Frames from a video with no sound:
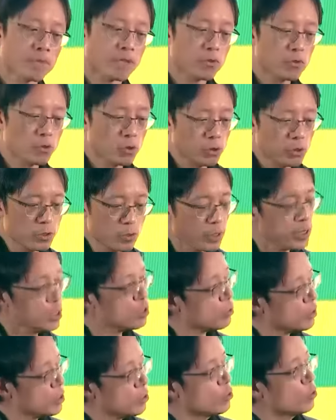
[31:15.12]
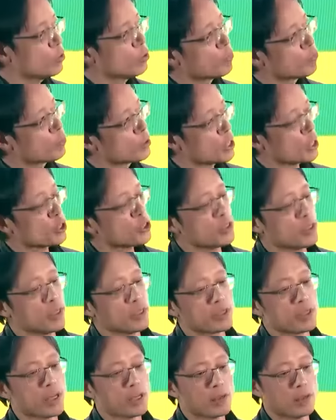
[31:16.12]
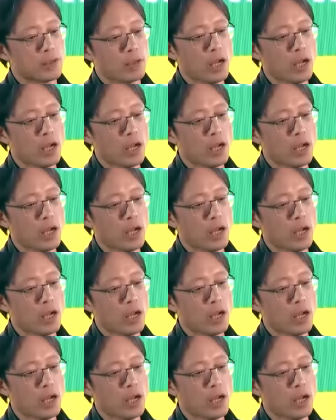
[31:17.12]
So in 2022, the projection is that